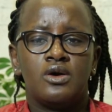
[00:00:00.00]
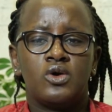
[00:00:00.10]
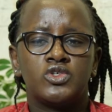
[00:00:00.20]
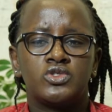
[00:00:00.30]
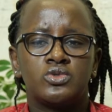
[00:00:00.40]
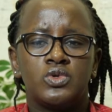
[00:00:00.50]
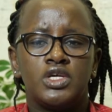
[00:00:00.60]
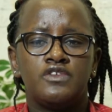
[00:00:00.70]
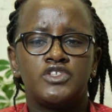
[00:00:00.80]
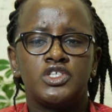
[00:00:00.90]
Also,
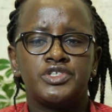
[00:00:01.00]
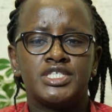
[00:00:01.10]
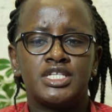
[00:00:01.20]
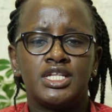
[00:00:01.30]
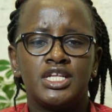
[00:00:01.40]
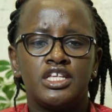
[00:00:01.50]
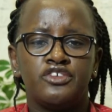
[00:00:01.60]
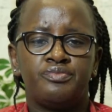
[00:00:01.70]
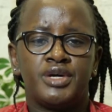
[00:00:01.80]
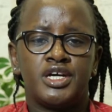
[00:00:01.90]
if she recently
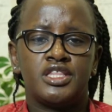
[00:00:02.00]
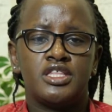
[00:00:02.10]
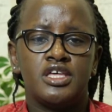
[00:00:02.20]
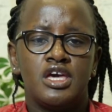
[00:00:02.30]
gave birth,